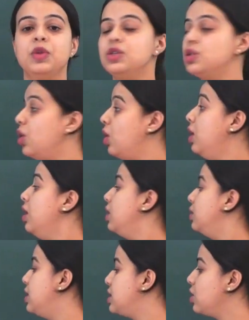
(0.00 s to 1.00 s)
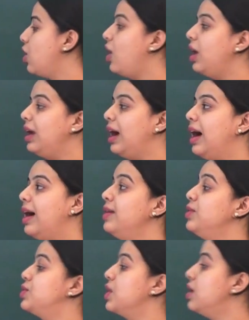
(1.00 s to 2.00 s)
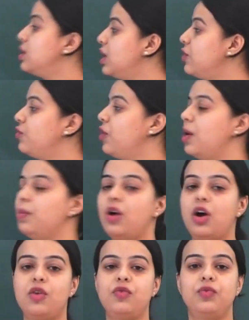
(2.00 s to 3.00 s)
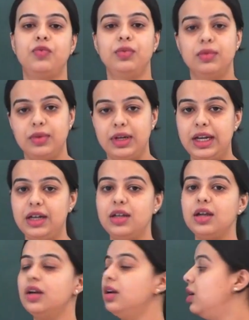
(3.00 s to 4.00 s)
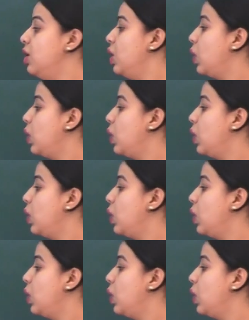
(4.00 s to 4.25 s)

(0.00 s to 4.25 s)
So, these all are general form of linear,